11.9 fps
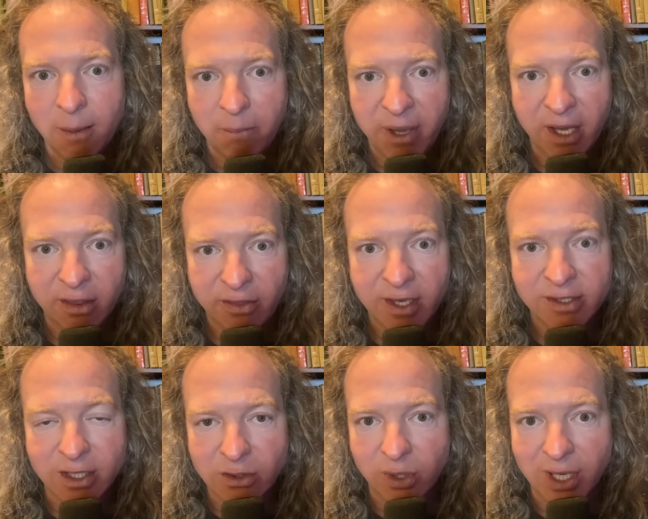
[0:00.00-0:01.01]
pick things
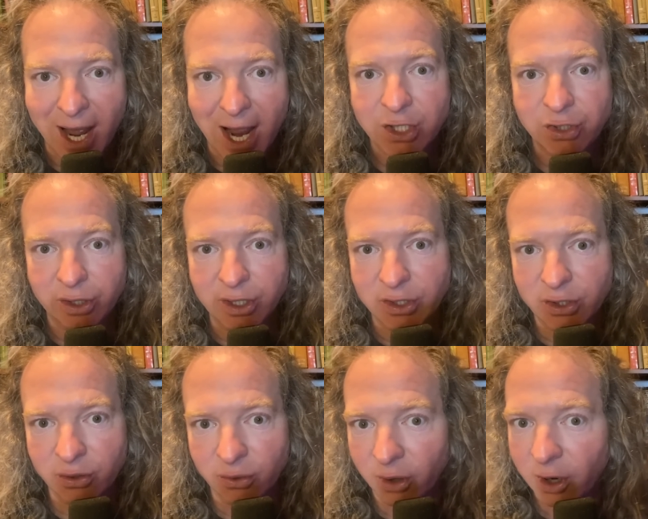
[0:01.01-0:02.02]
that you can actually
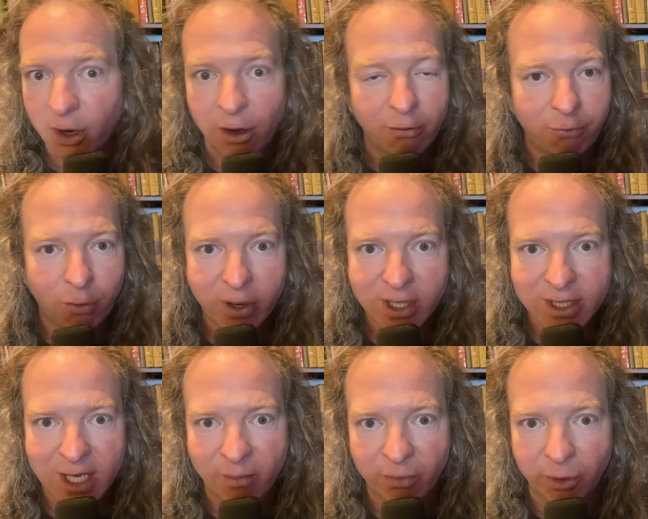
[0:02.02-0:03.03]
do. For
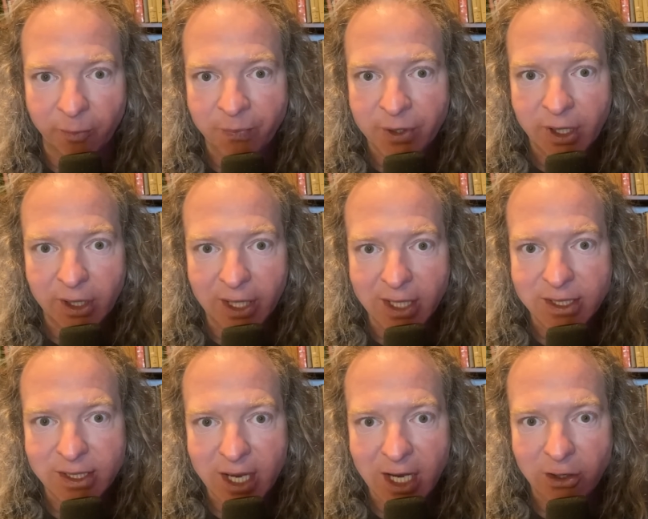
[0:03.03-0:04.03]
example, let's
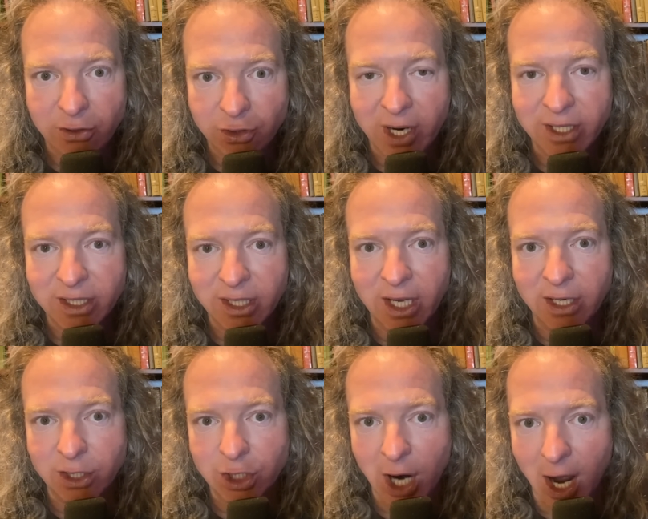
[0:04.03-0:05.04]
say you're trying to get
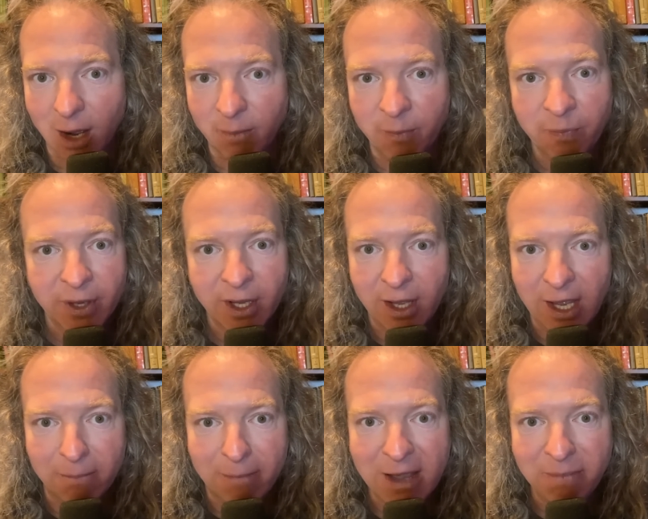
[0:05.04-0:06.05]
a job.
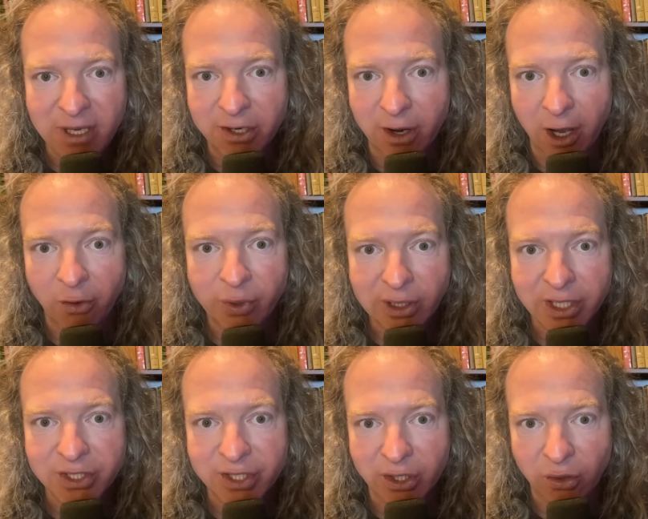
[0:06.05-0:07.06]
It might be an
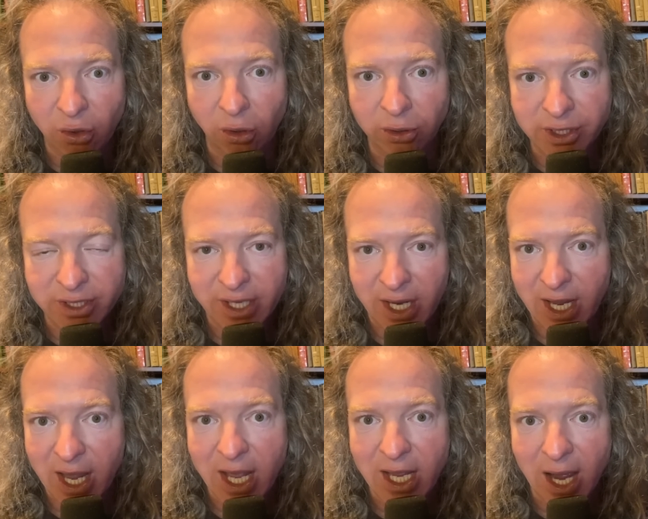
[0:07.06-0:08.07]
unrealistic goal to say,
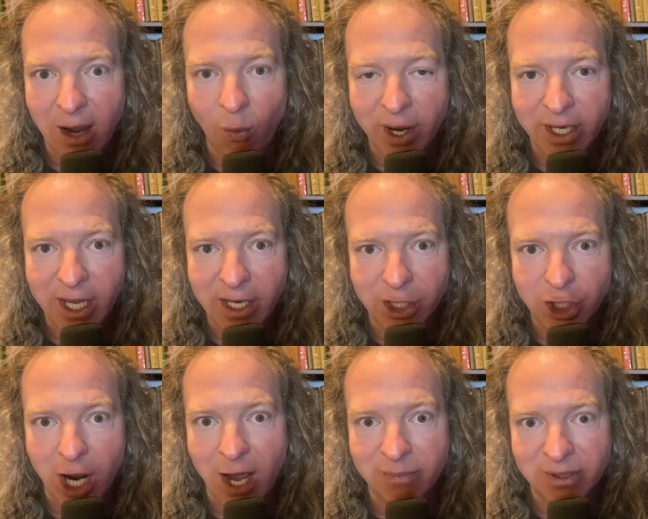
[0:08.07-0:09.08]
hey, I want to get a
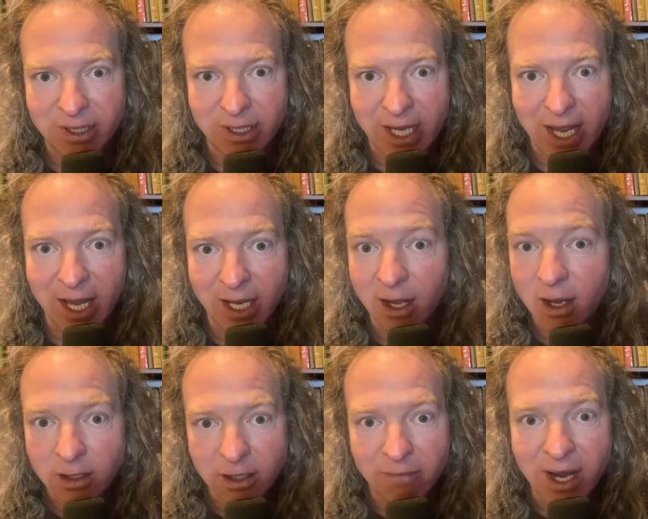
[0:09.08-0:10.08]
job today.
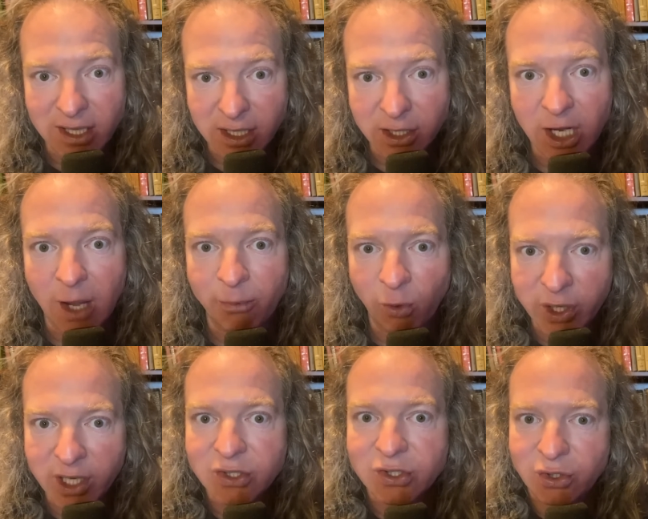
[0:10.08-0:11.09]
You might need a couple
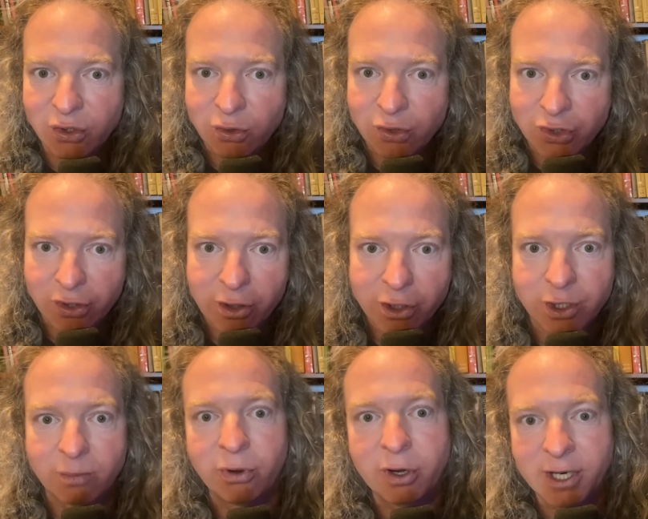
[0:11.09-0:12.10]
weeks to search
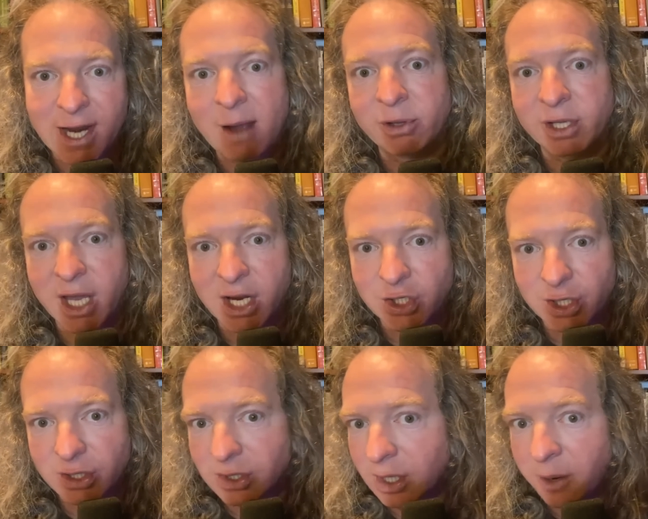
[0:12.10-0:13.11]
and put in
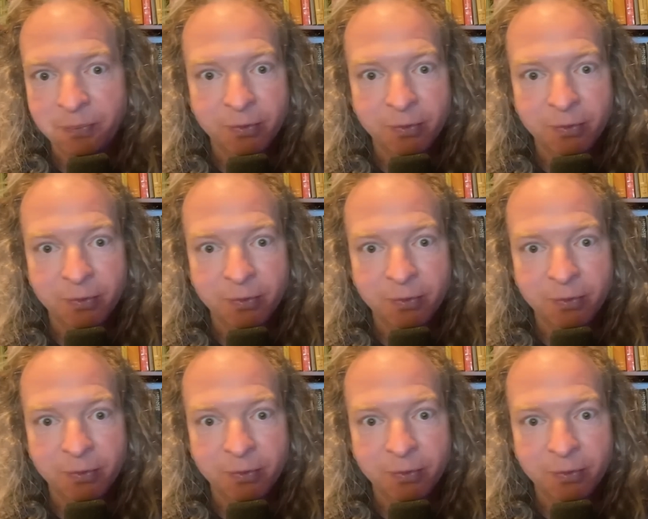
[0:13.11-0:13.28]
applications.